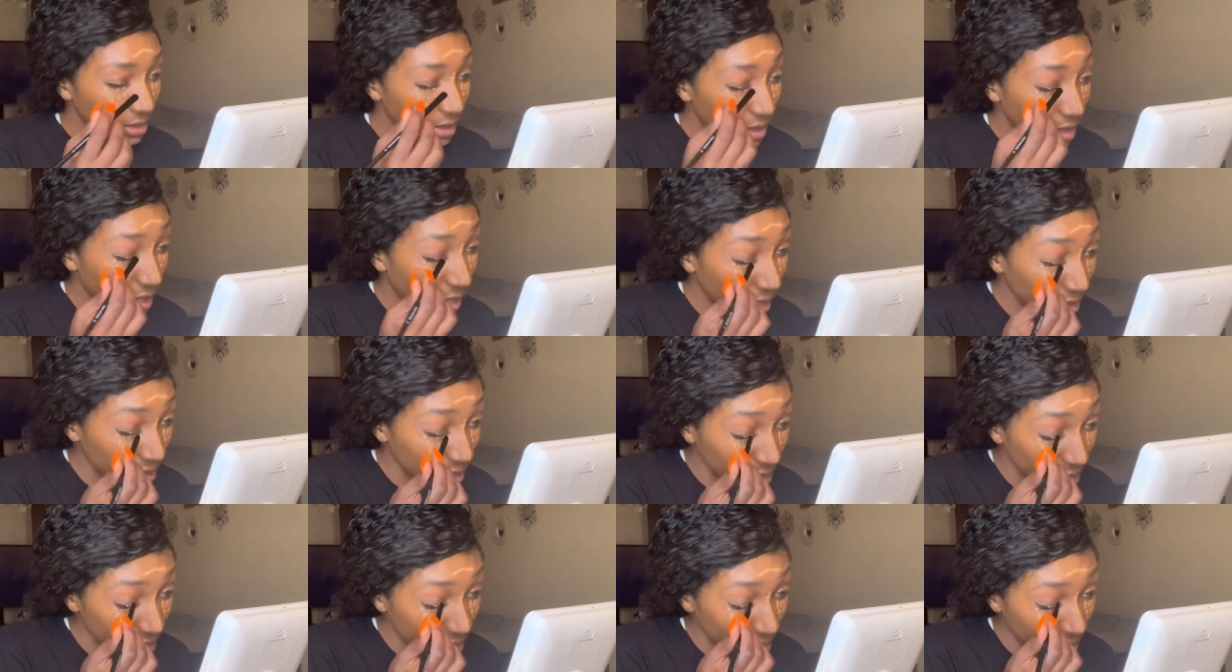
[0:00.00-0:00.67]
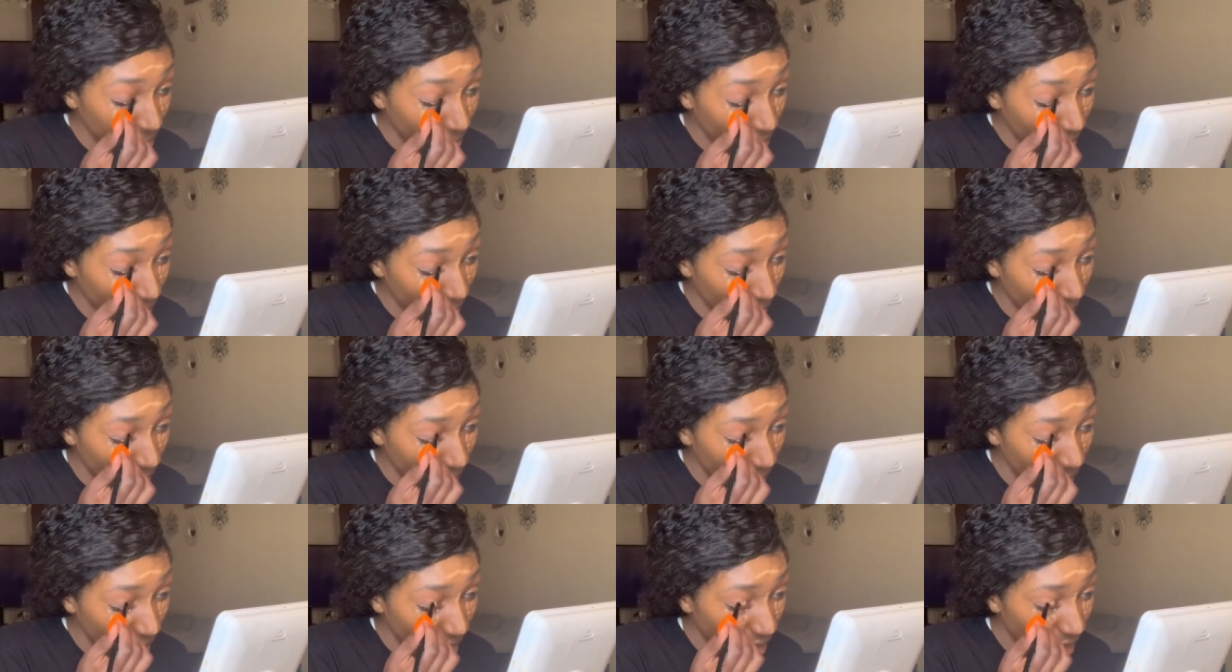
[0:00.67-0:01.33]
and I just
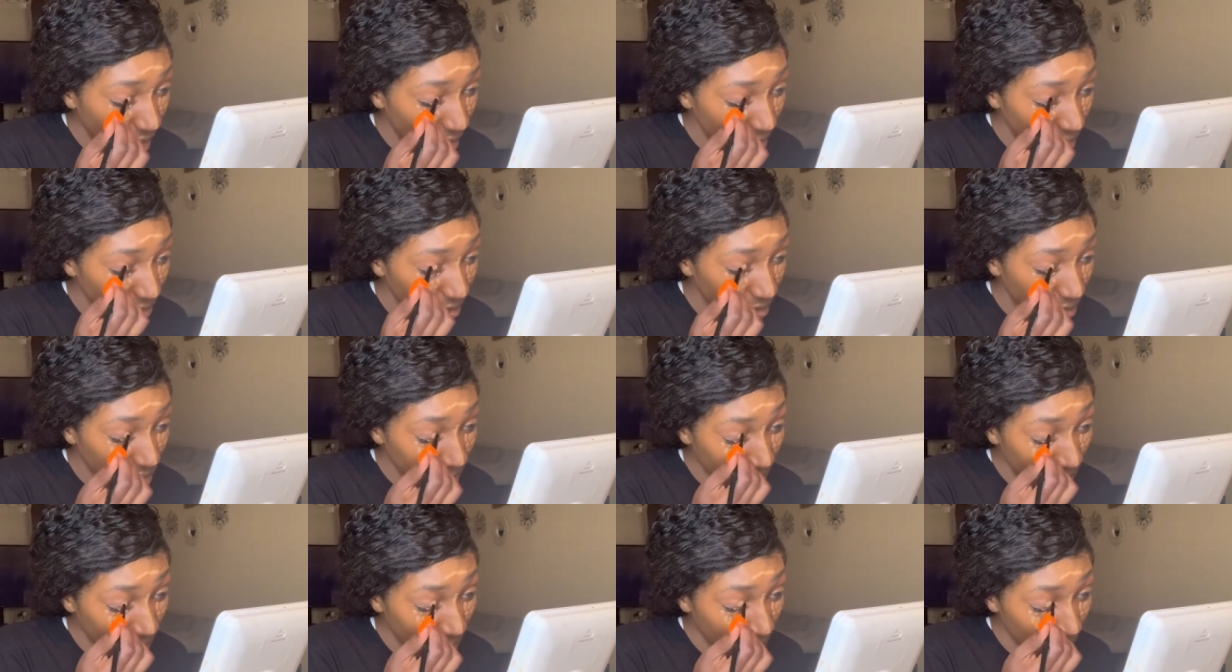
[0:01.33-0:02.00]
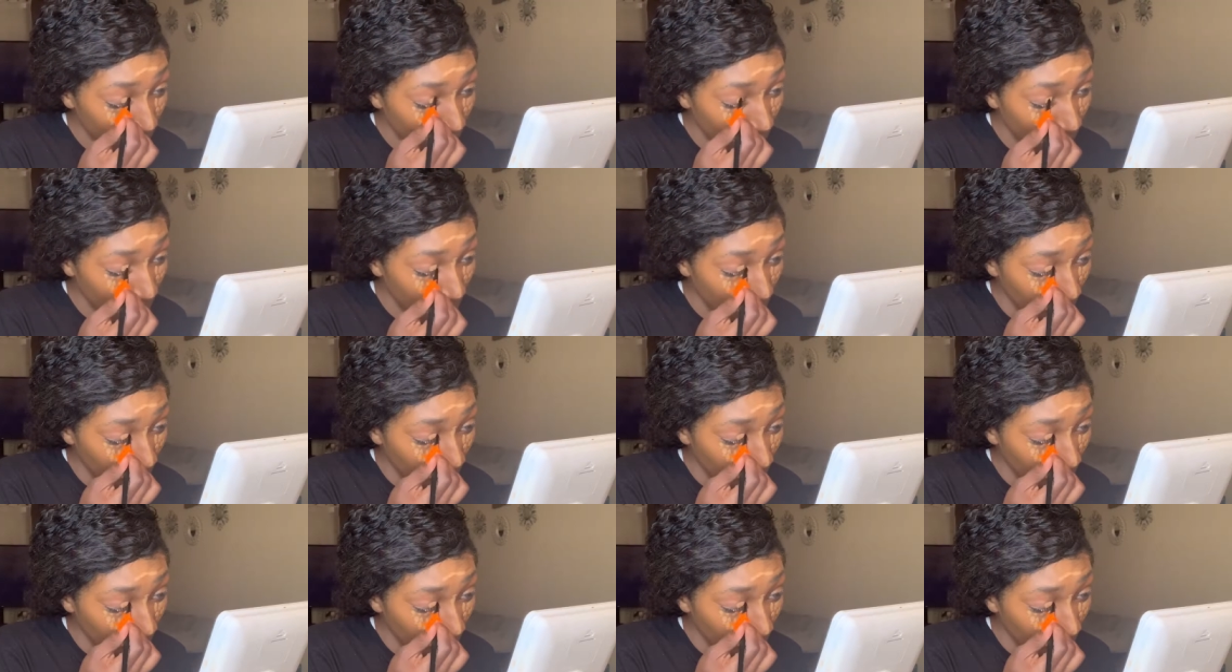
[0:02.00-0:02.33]
prime my eyelids, y'all.